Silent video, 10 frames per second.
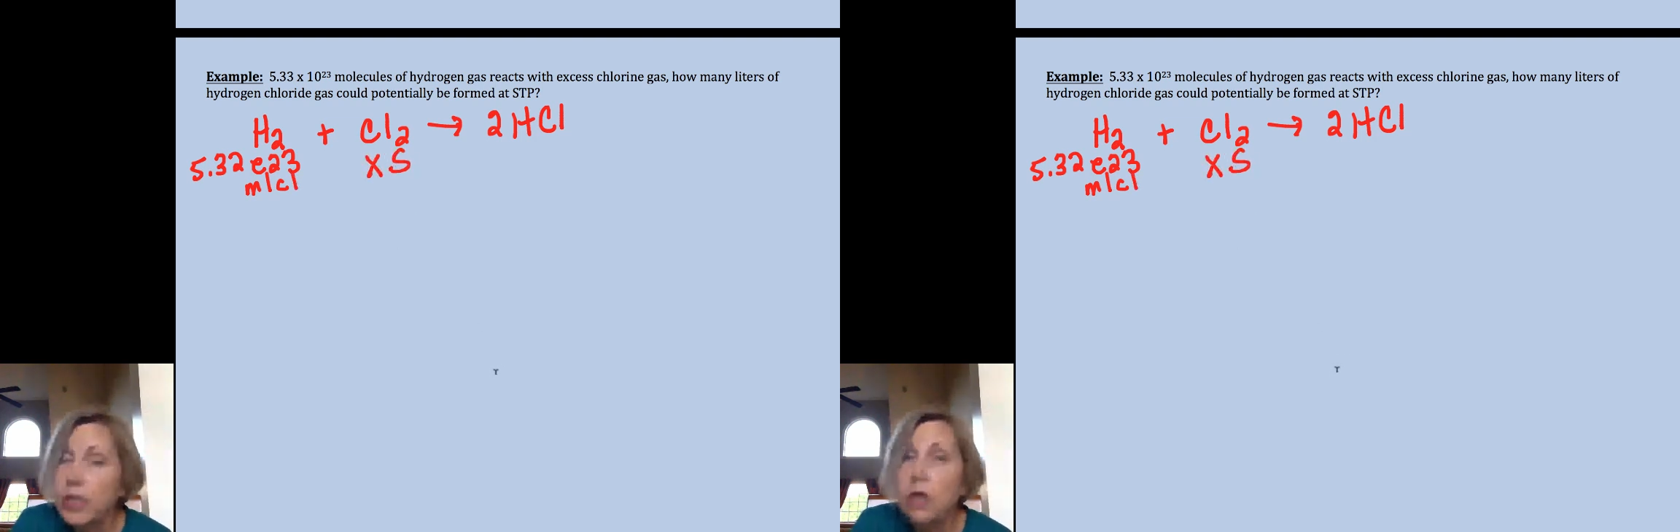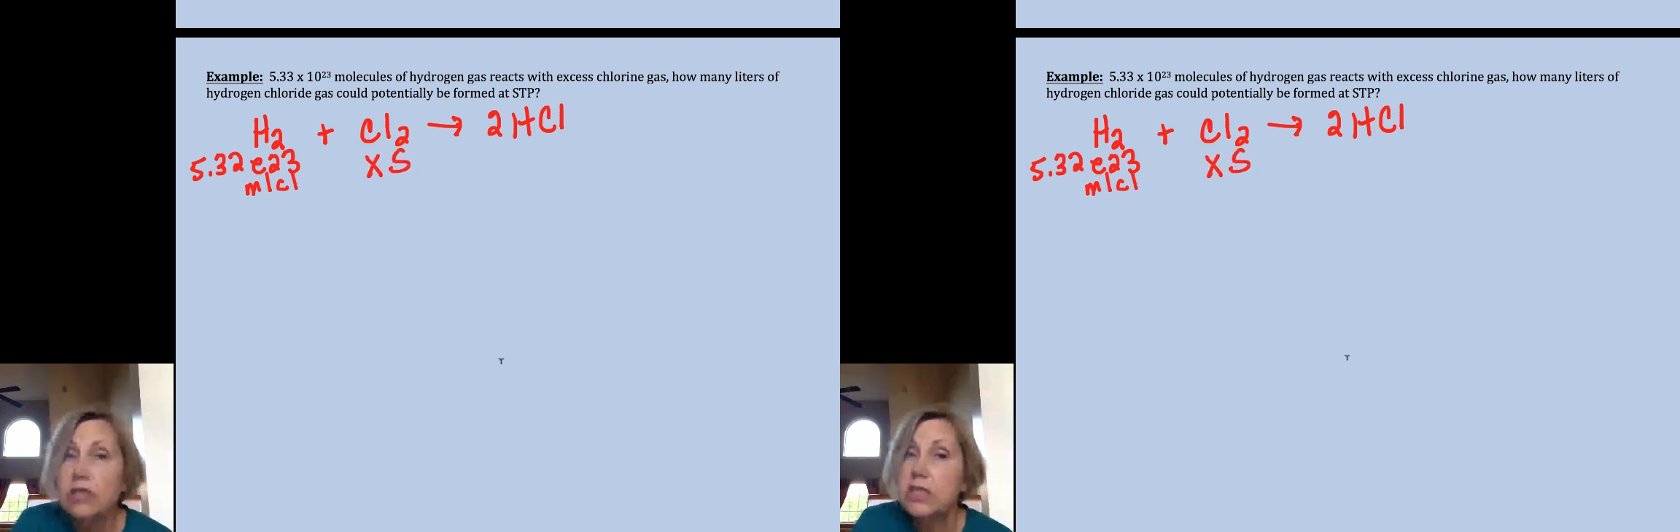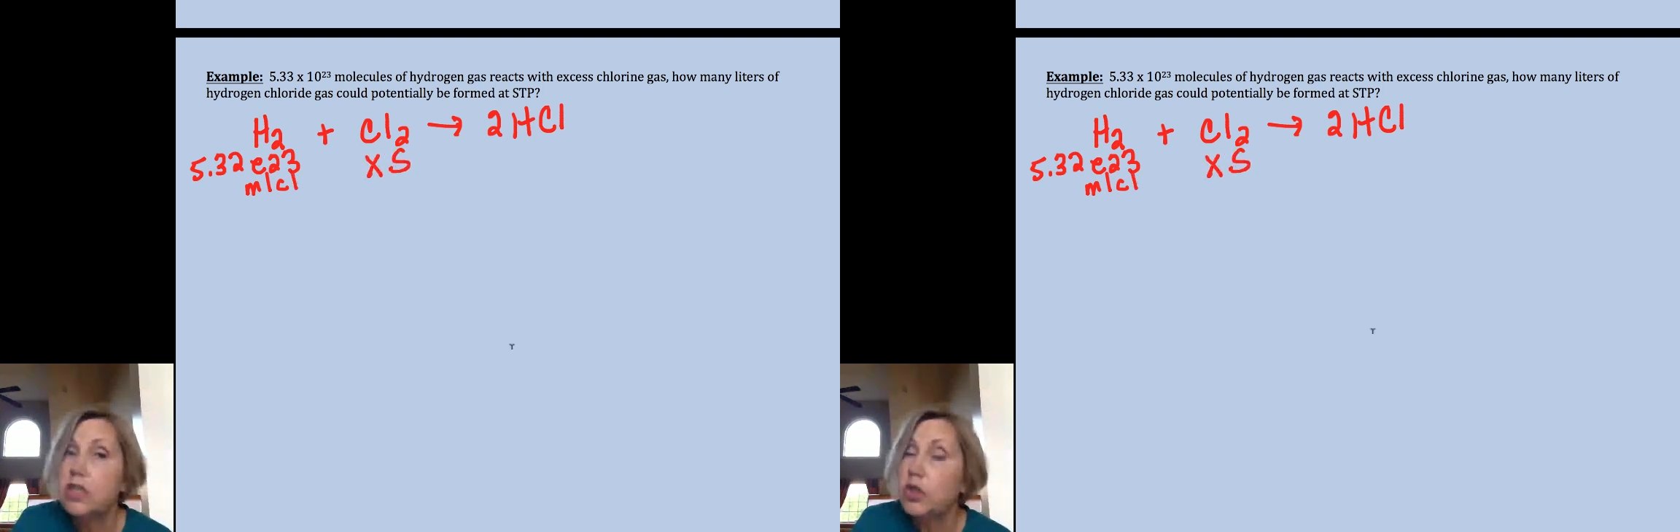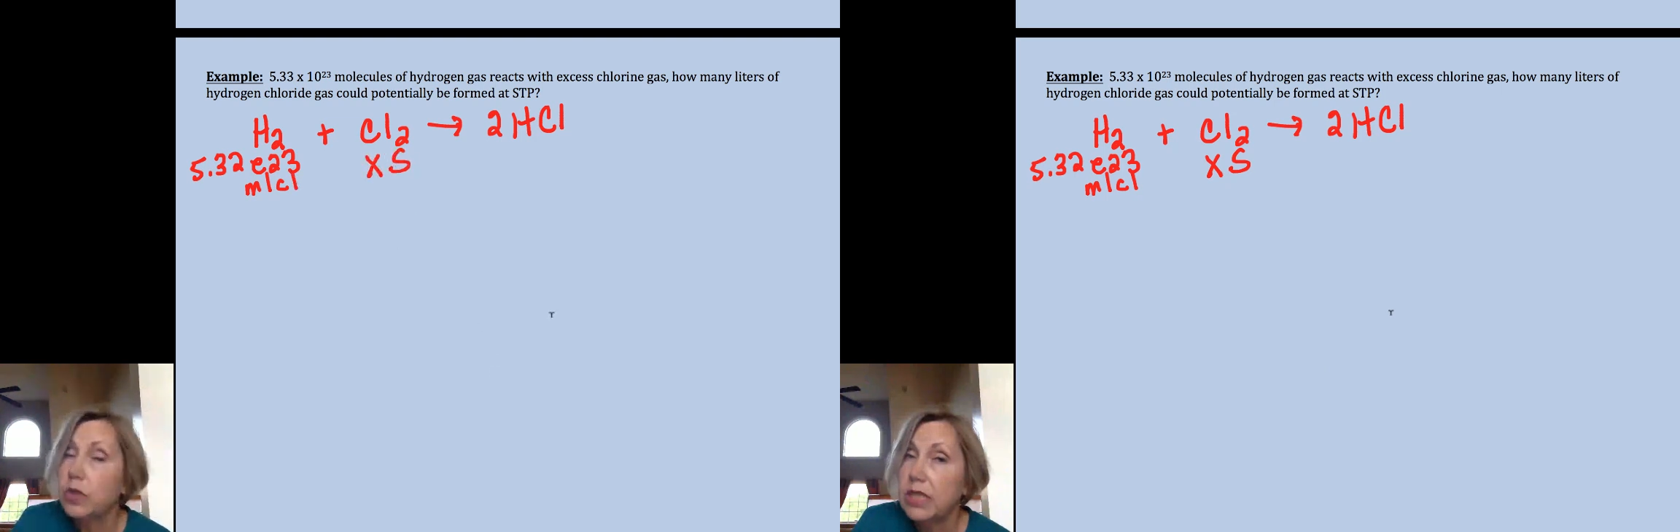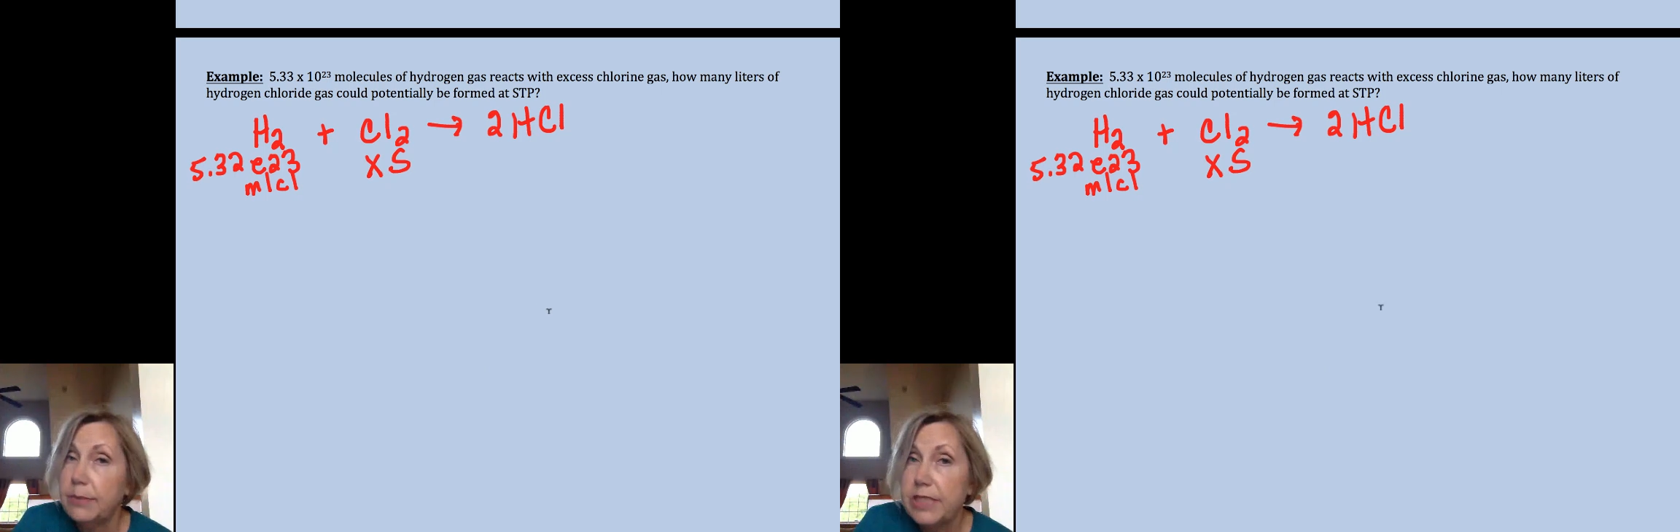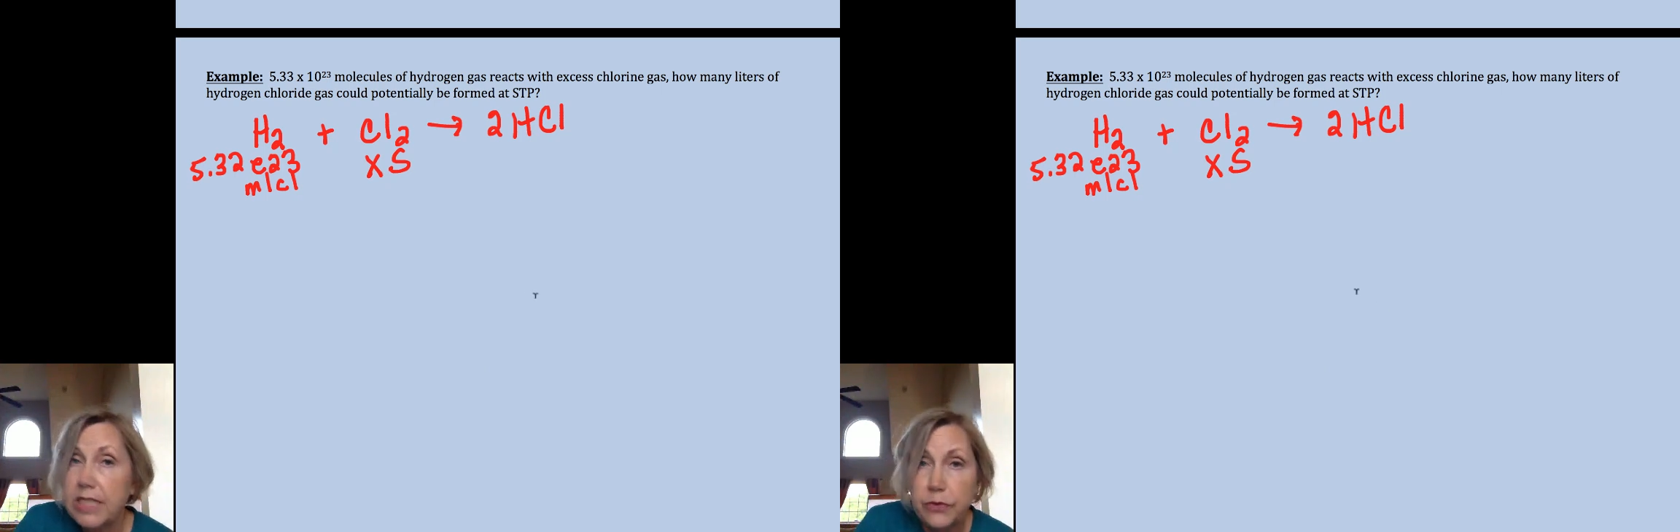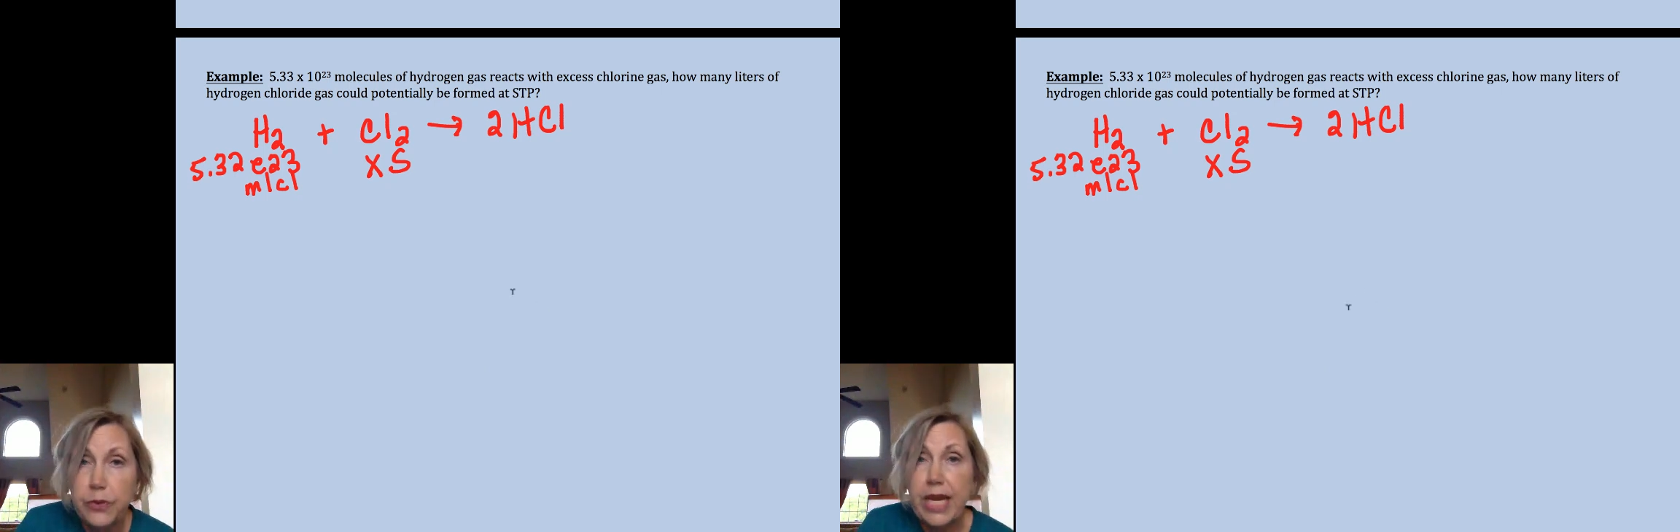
We don't need to do a limiting